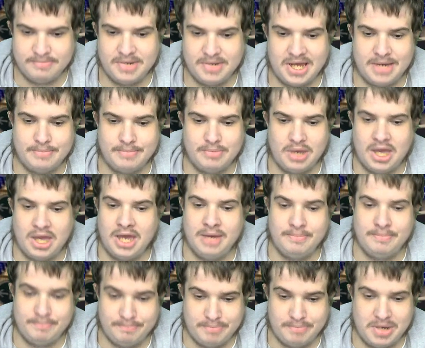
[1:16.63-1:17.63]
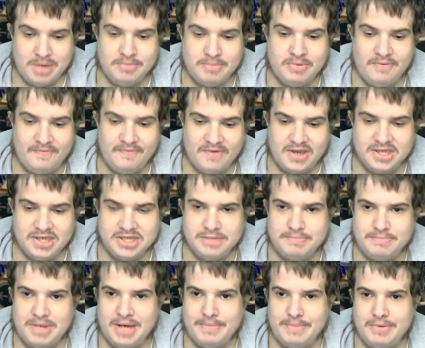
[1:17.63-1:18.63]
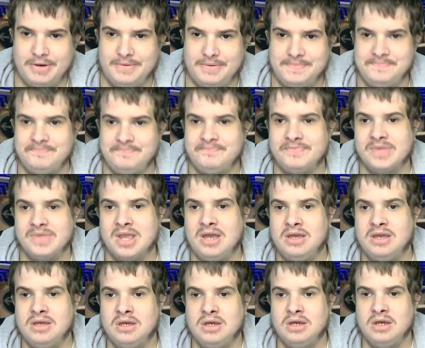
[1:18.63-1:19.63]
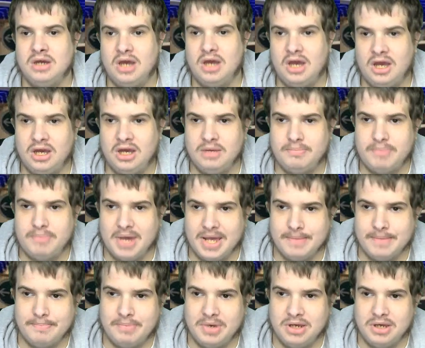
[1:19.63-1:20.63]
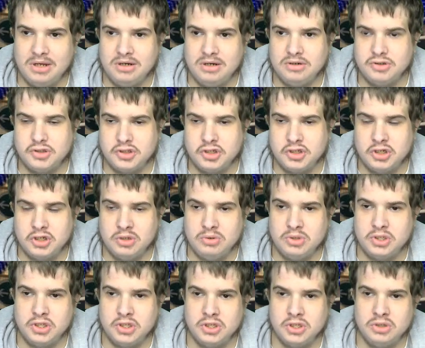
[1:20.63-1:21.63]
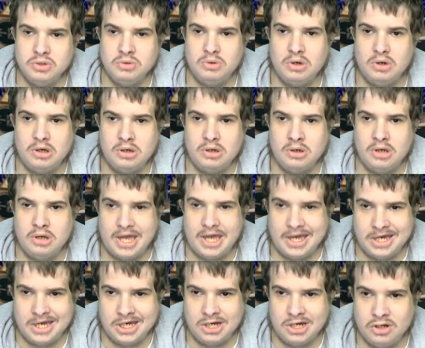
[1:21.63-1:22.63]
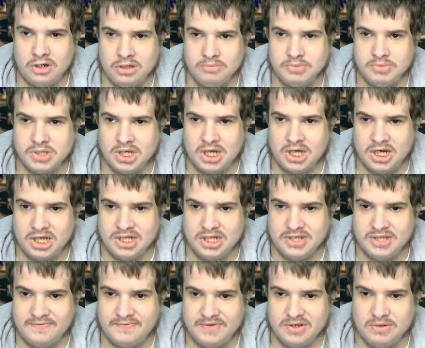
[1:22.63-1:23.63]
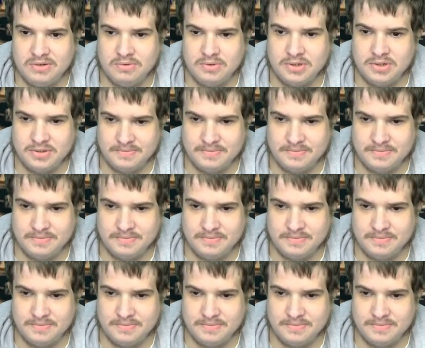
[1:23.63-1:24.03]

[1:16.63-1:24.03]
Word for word: Black, uh, Birmingham versus Blackburn. Uh, Blackburn 2-2 at home to Huddersfield.